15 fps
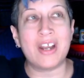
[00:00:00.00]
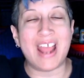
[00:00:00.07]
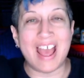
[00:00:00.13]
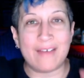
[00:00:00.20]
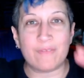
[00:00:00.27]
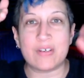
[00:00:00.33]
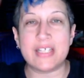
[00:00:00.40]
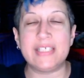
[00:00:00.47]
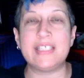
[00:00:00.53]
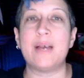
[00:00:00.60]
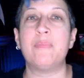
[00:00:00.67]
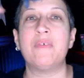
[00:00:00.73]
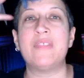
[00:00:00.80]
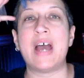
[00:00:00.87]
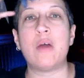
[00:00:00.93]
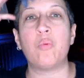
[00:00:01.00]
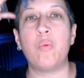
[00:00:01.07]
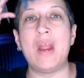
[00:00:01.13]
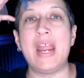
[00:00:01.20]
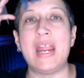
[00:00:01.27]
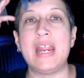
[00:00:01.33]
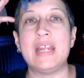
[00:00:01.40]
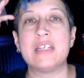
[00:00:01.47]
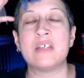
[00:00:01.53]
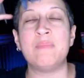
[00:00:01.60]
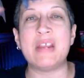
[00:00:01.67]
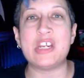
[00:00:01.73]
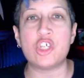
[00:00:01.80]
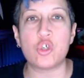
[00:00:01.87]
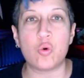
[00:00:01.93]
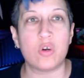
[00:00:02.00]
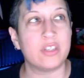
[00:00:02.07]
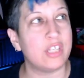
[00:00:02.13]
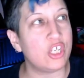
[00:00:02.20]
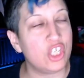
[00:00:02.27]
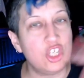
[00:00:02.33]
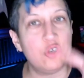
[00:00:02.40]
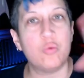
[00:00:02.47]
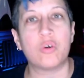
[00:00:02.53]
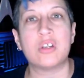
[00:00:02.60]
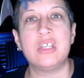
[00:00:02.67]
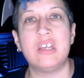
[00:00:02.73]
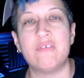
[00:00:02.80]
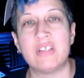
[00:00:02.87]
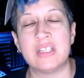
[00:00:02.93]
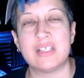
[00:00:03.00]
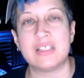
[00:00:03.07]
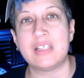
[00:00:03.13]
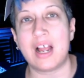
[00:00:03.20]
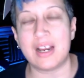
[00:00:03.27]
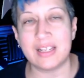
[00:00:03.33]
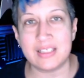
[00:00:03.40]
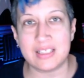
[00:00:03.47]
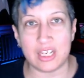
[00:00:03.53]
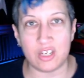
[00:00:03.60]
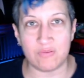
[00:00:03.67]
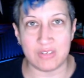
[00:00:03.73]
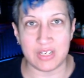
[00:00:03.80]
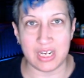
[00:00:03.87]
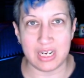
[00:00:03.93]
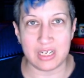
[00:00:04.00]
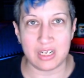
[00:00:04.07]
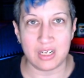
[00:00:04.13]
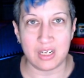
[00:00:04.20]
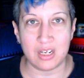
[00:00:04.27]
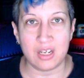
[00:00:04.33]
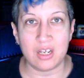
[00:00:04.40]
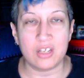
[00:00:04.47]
on every step of that way to make sure that you are given the signs that you need